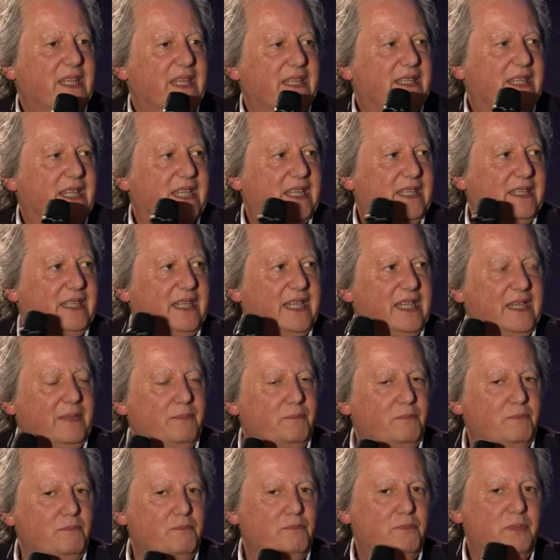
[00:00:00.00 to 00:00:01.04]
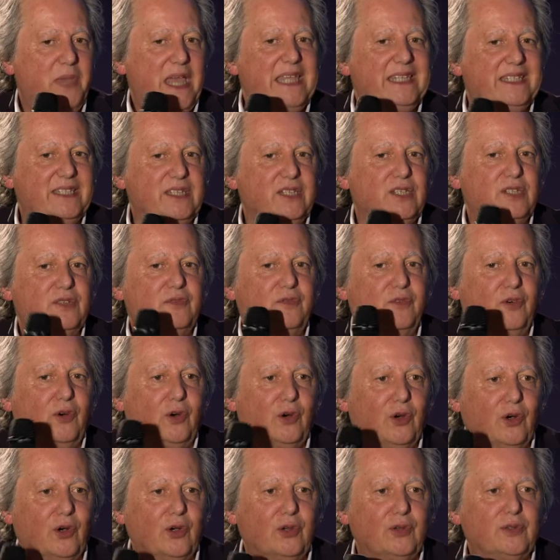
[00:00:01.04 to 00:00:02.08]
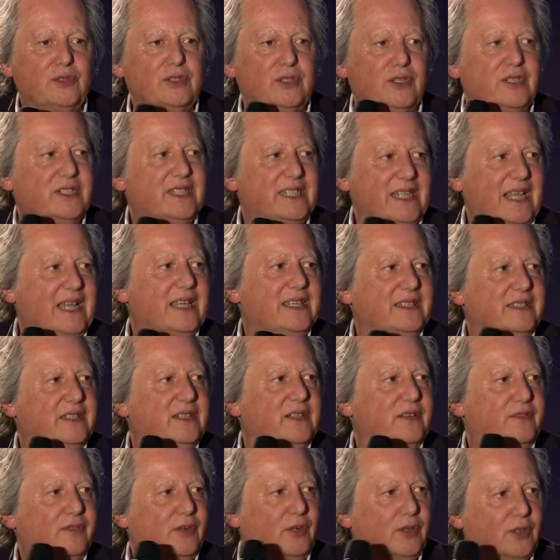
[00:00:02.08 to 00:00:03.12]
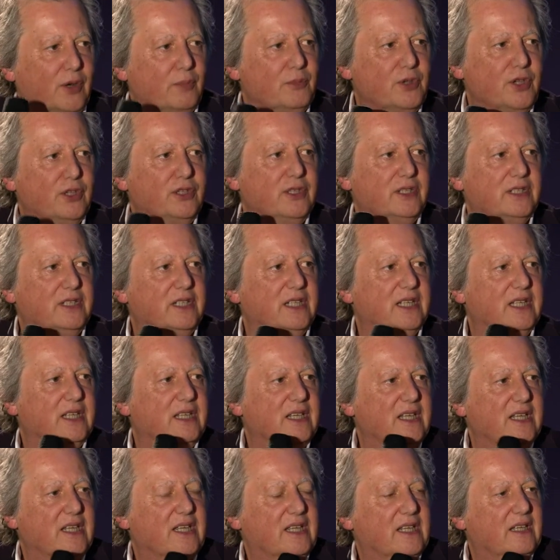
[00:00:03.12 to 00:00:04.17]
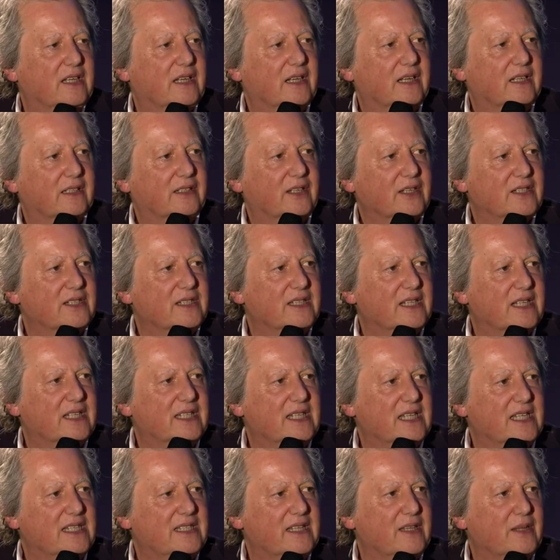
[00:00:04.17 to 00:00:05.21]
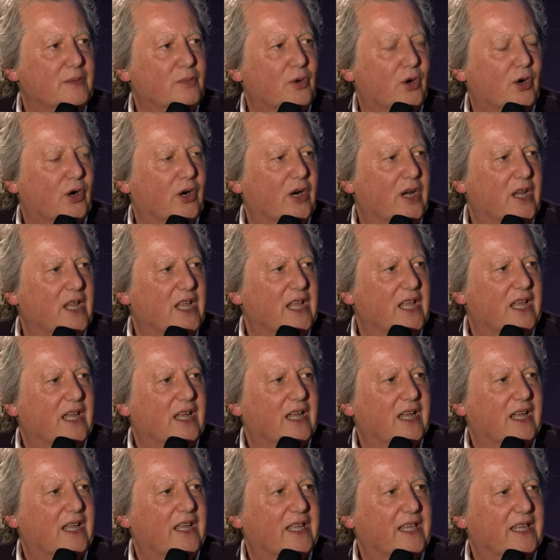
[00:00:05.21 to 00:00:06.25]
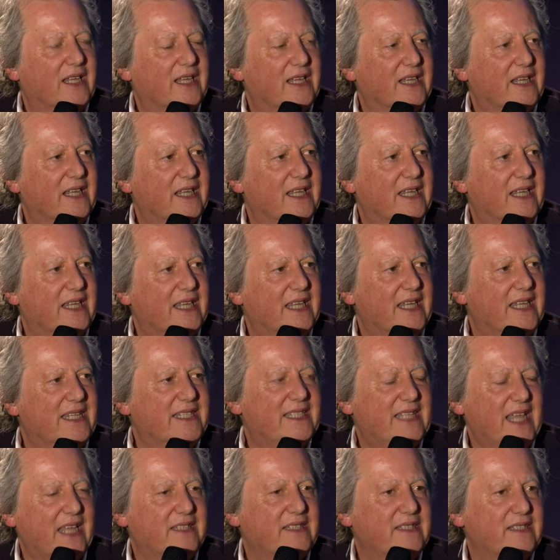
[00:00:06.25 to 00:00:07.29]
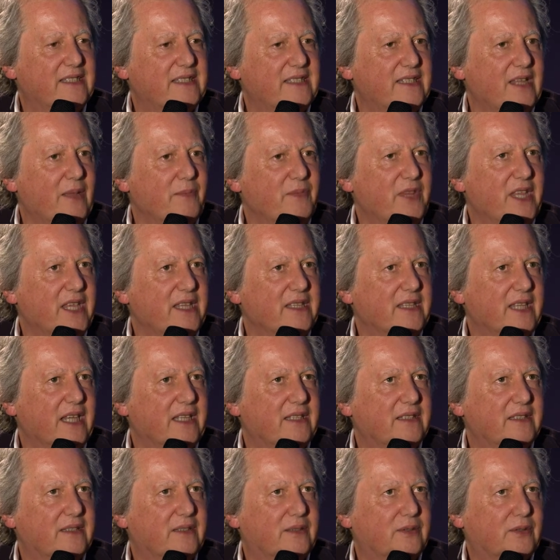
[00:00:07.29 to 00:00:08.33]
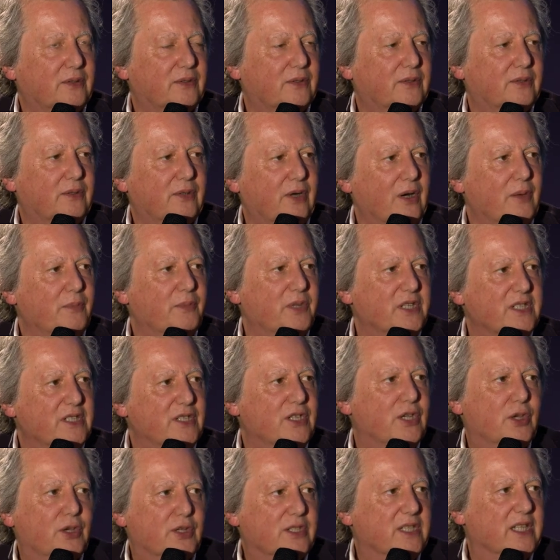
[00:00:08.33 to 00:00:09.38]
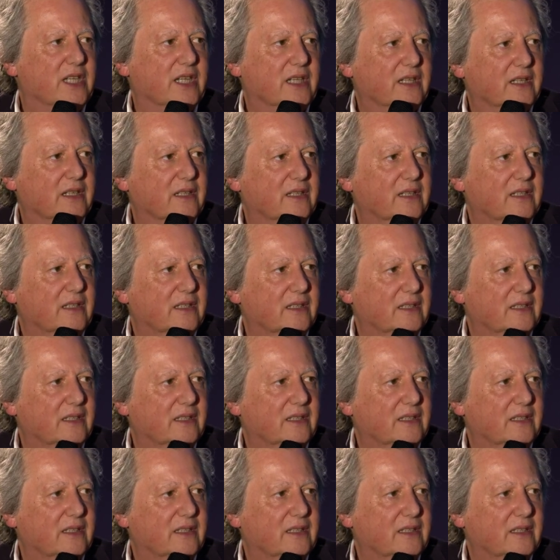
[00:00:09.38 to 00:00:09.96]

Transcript: the basis for society, for community, doesn't exist anymore. Is that something that Trump is using?